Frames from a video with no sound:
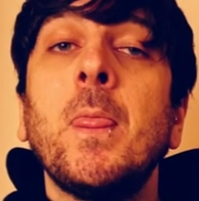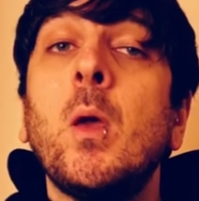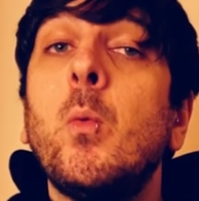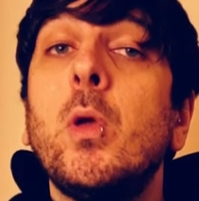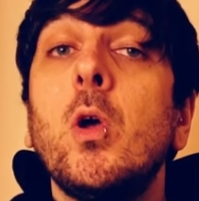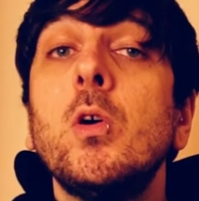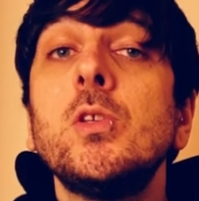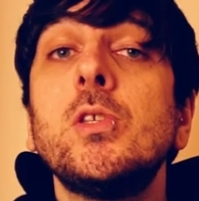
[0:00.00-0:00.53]

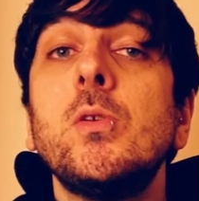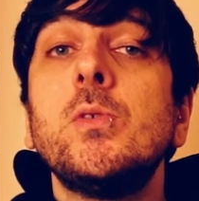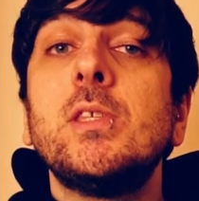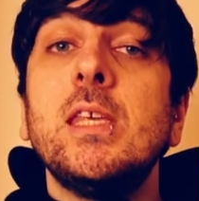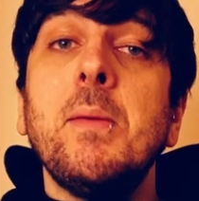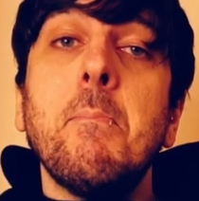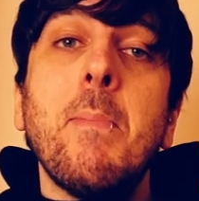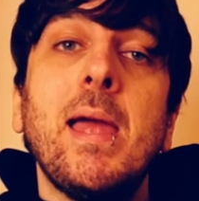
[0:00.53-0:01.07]
we also
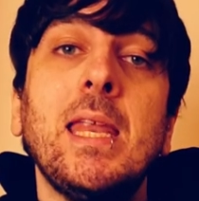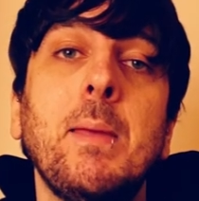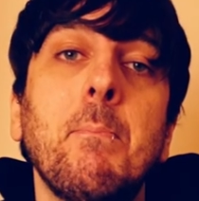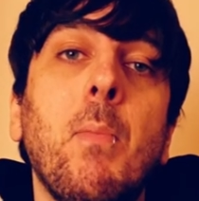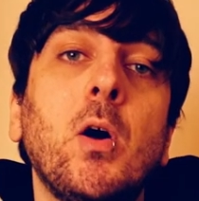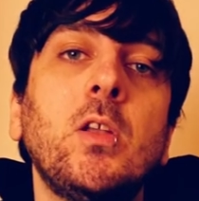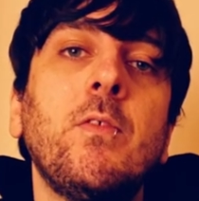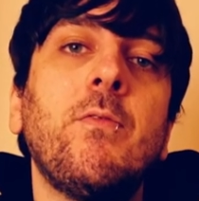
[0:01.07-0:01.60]
see many
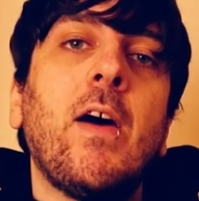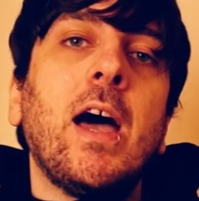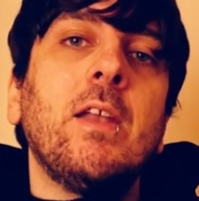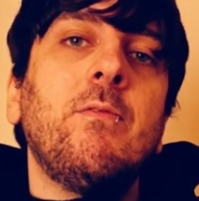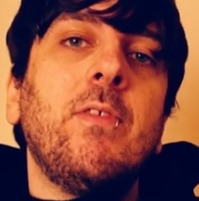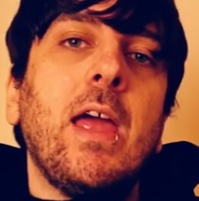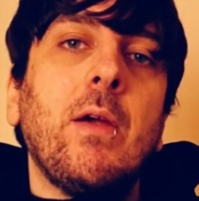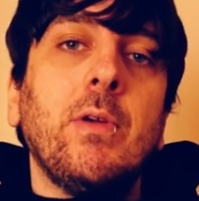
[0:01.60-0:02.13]
modified
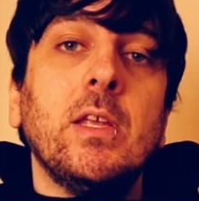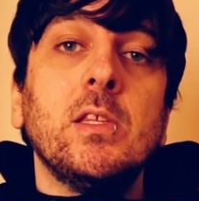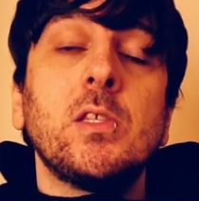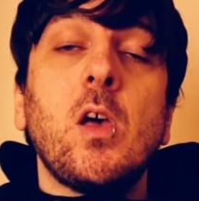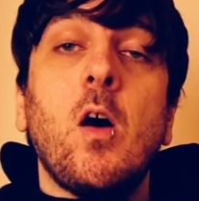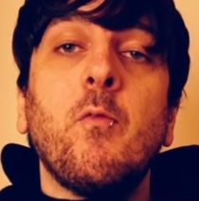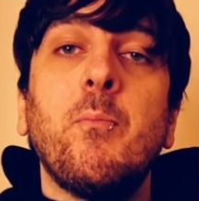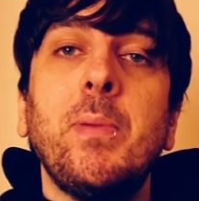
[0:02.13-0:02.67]
variants
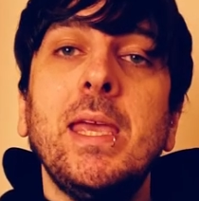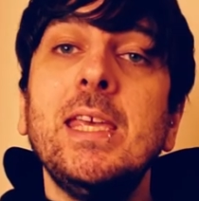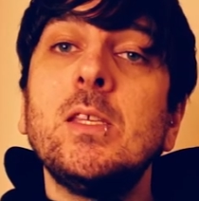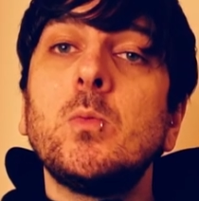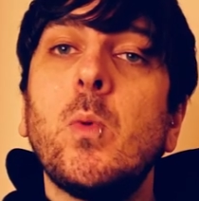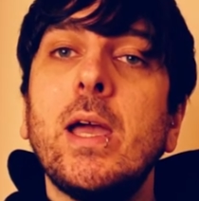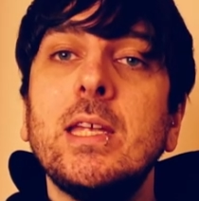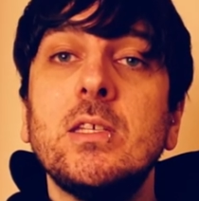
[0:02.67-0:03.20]
of piece
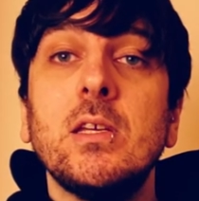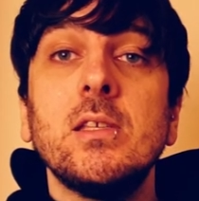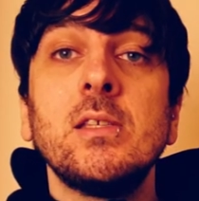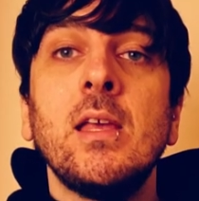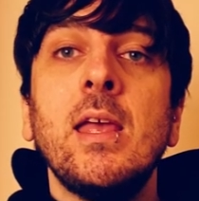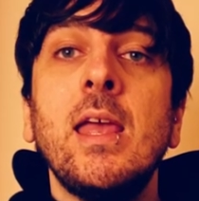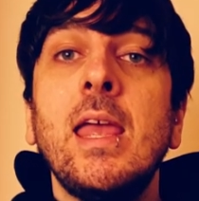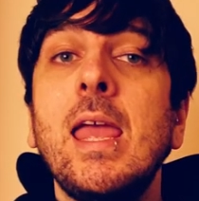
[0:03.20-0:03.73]
wages
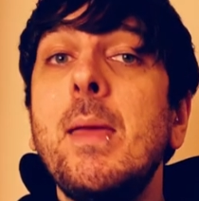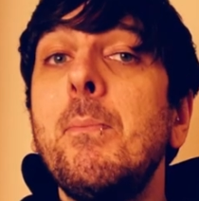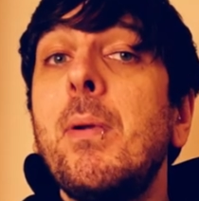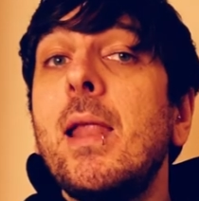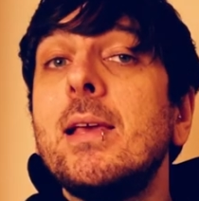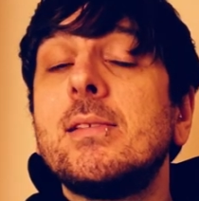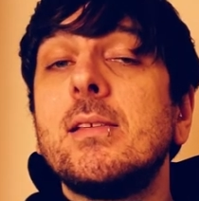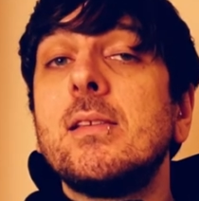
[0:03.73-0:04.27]
in
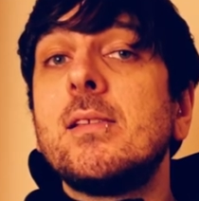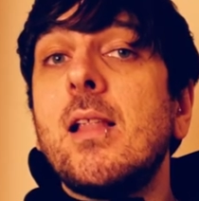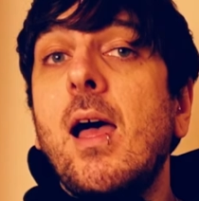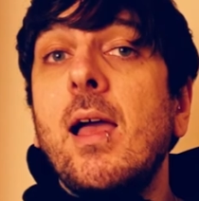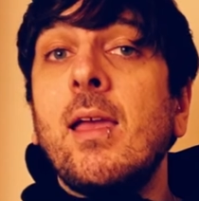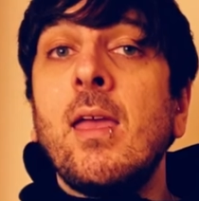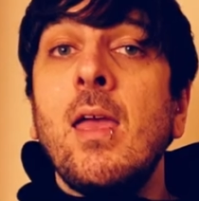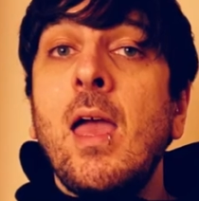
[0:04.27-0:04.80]
places
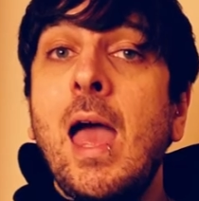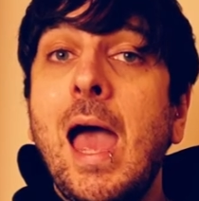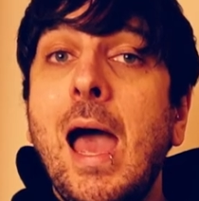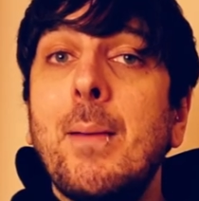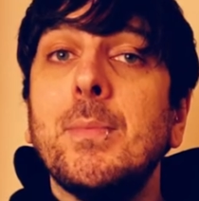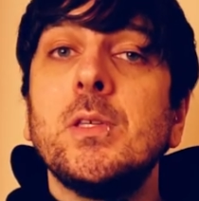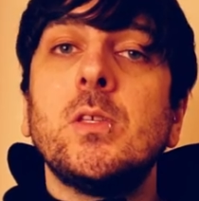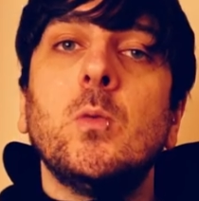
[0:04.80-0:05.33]
like
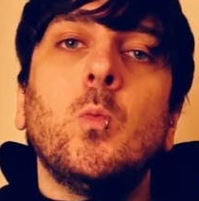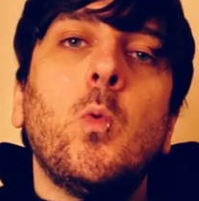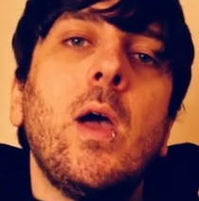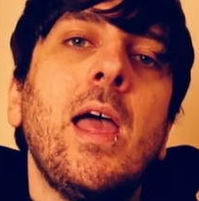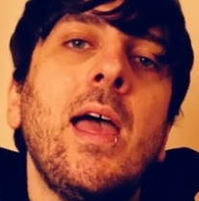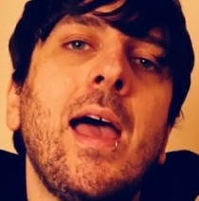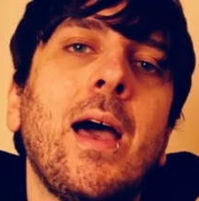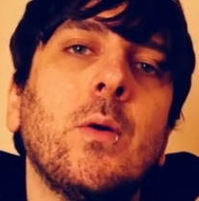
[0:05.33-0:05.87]
Amazon
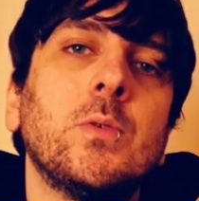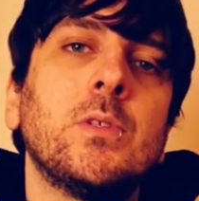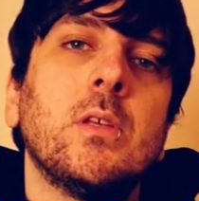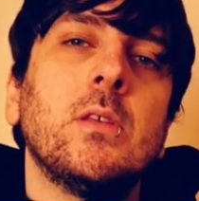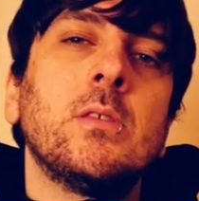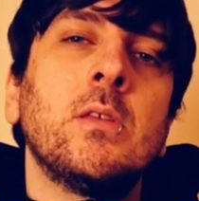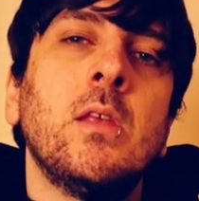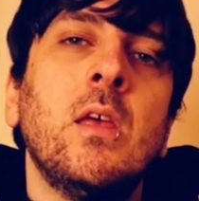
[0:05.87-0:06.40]
warehouses